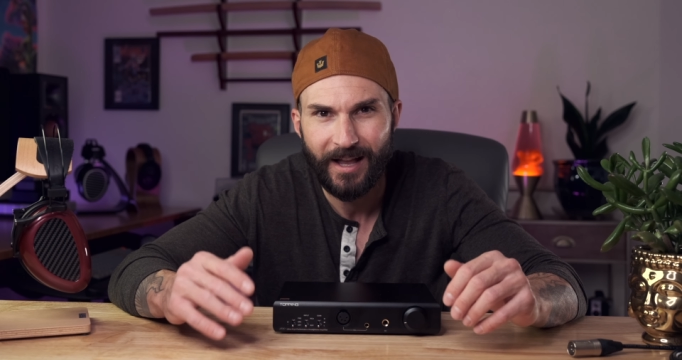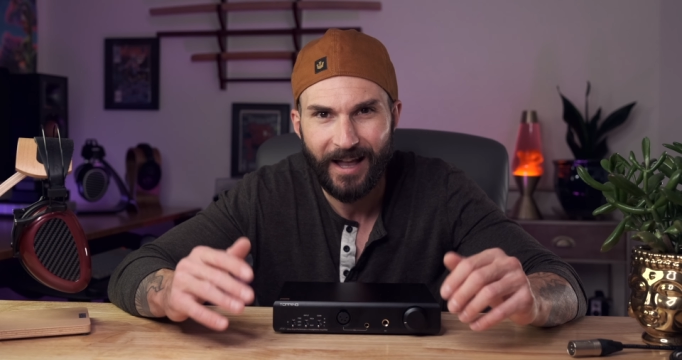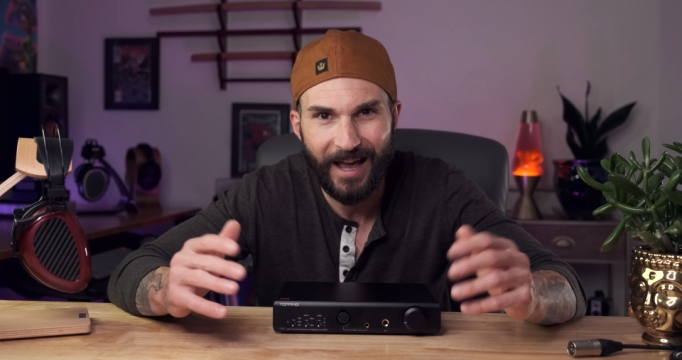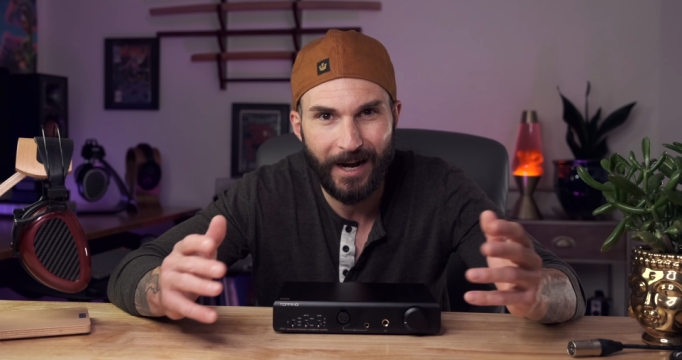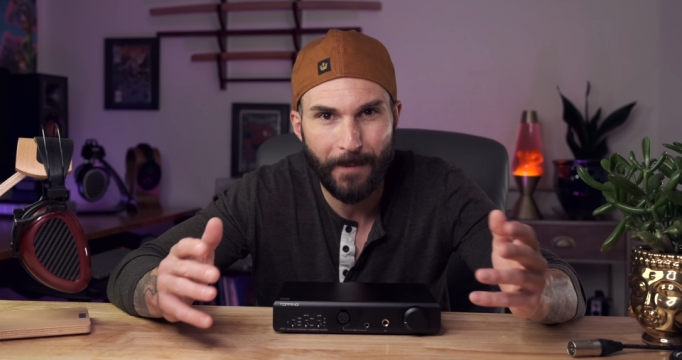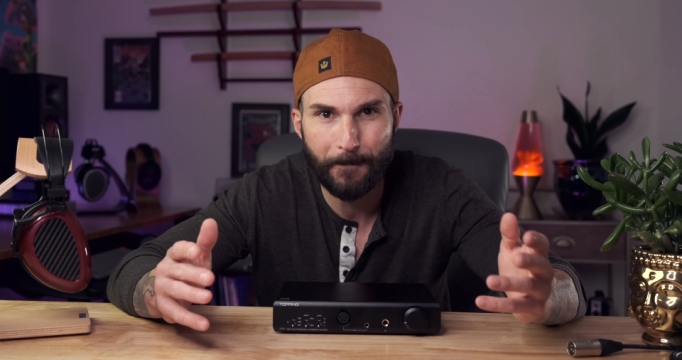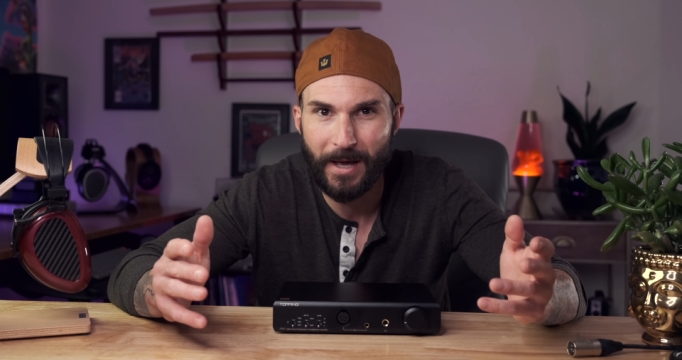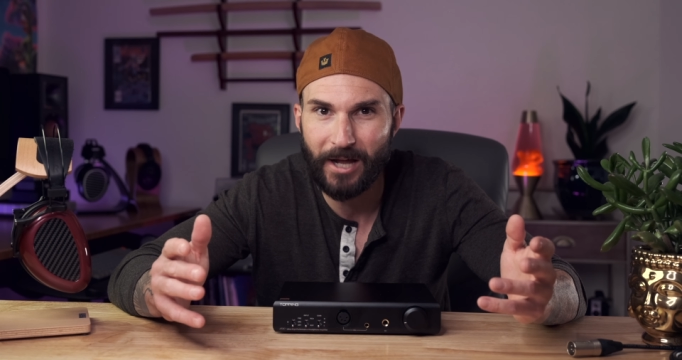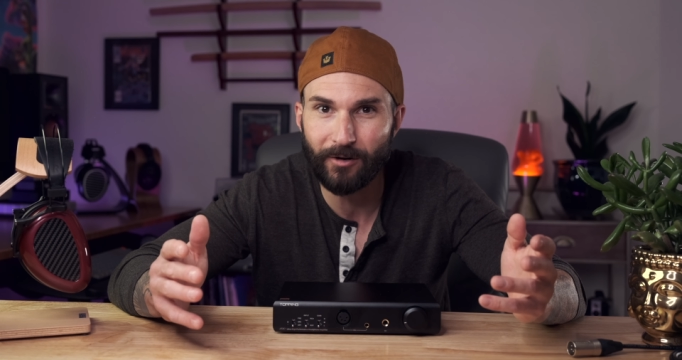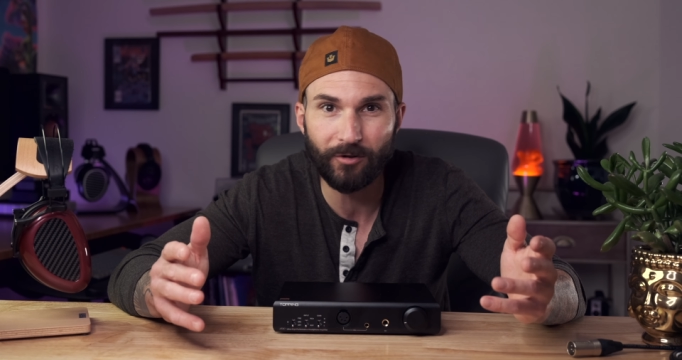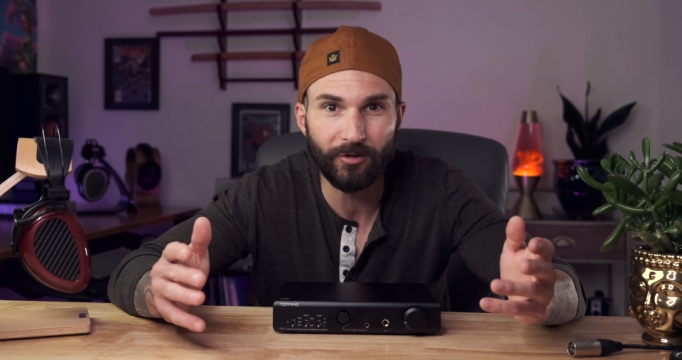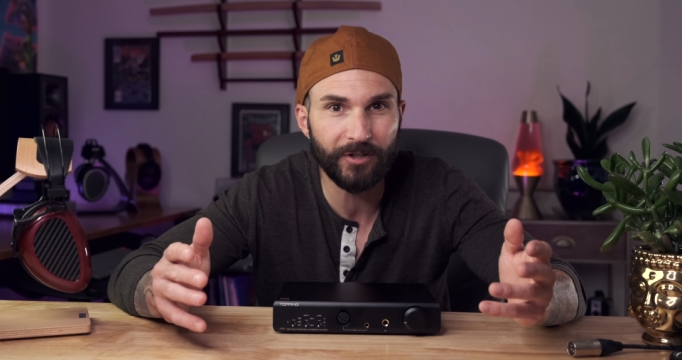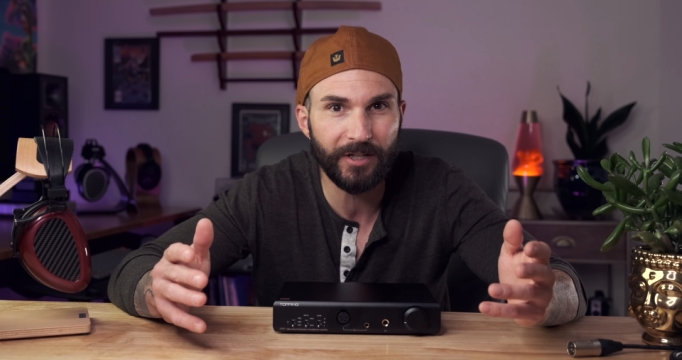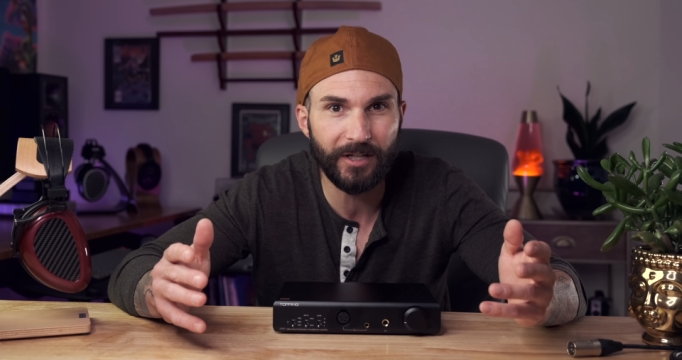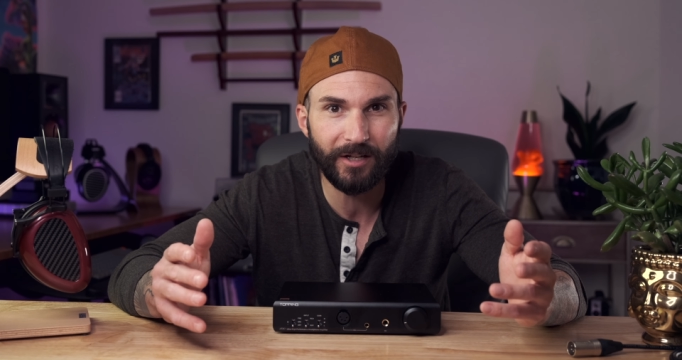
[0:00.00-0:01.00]
and a better
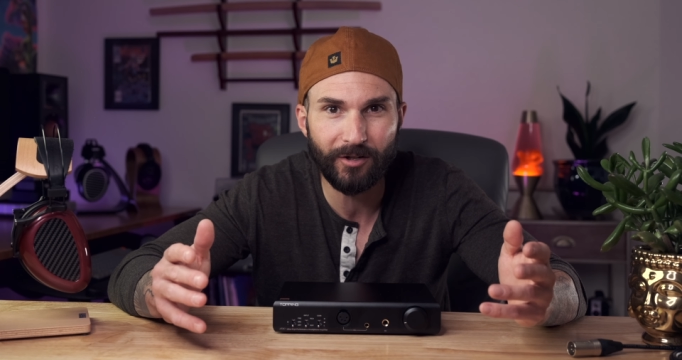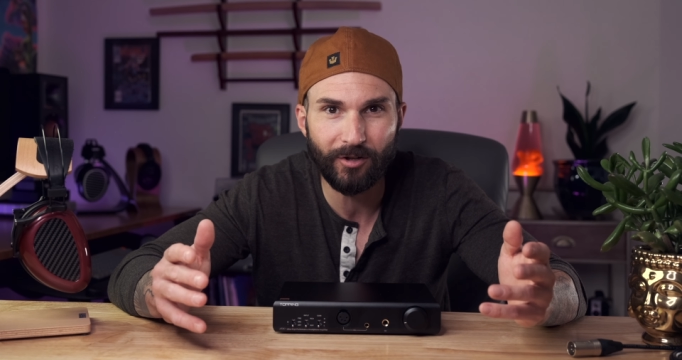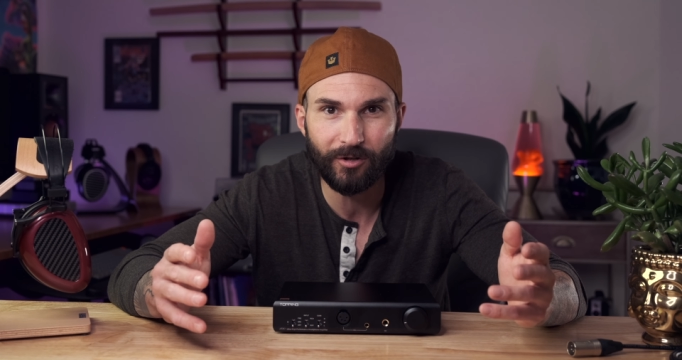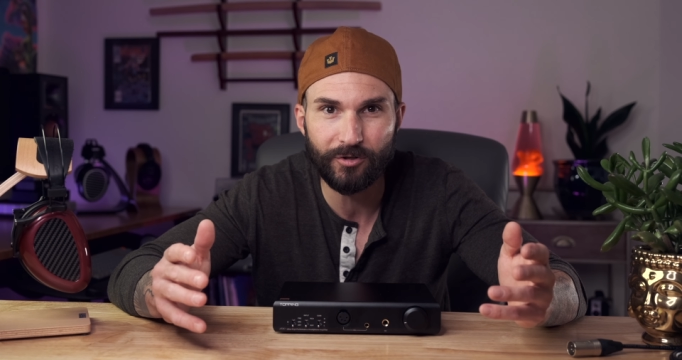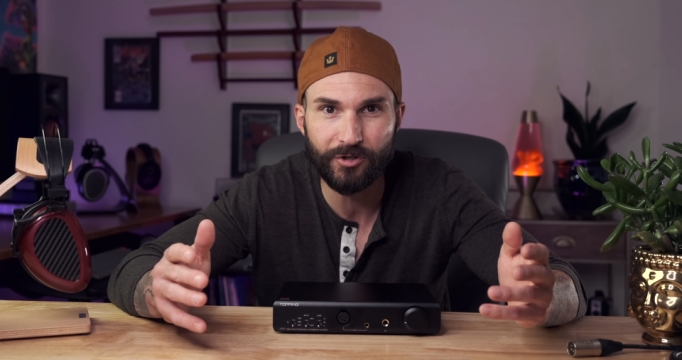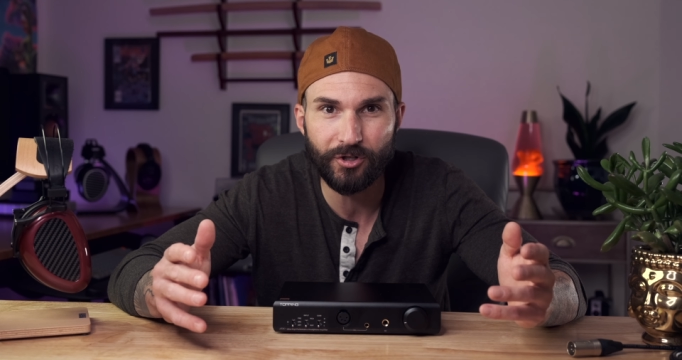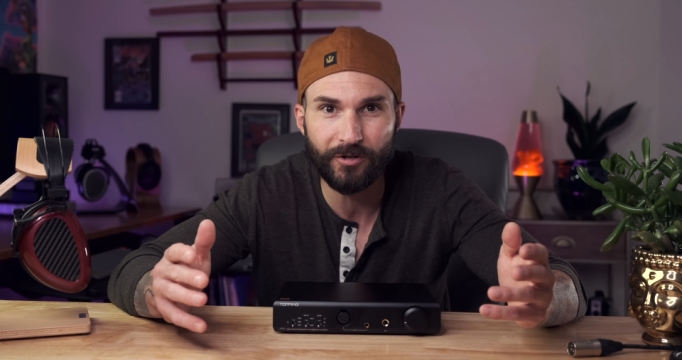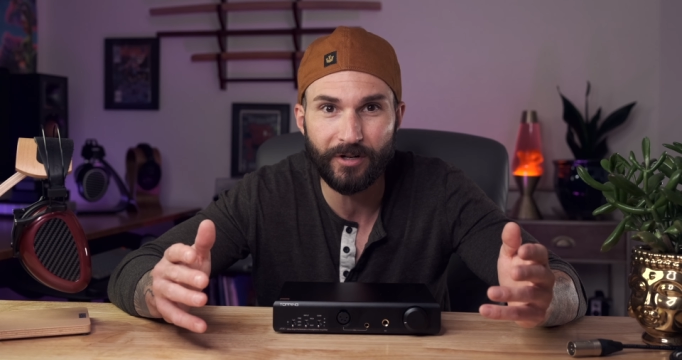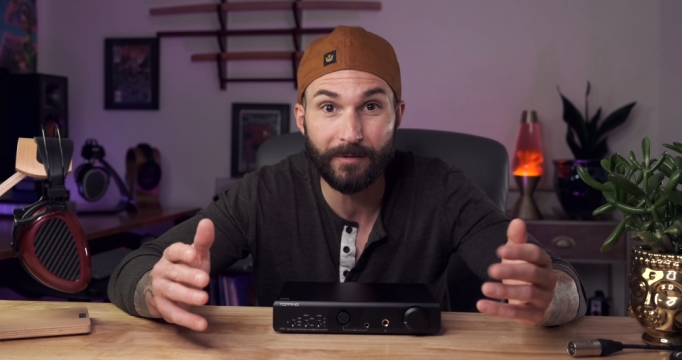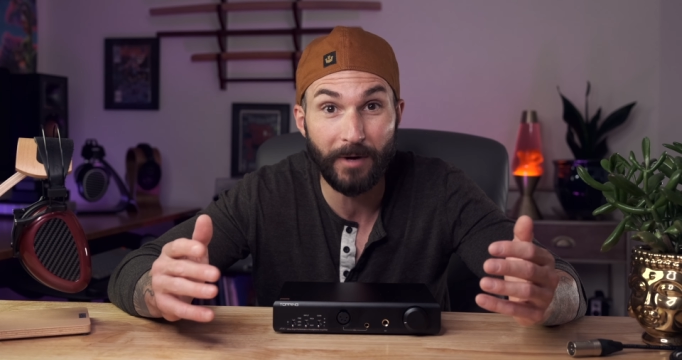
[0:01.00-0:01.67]
looking enclosure in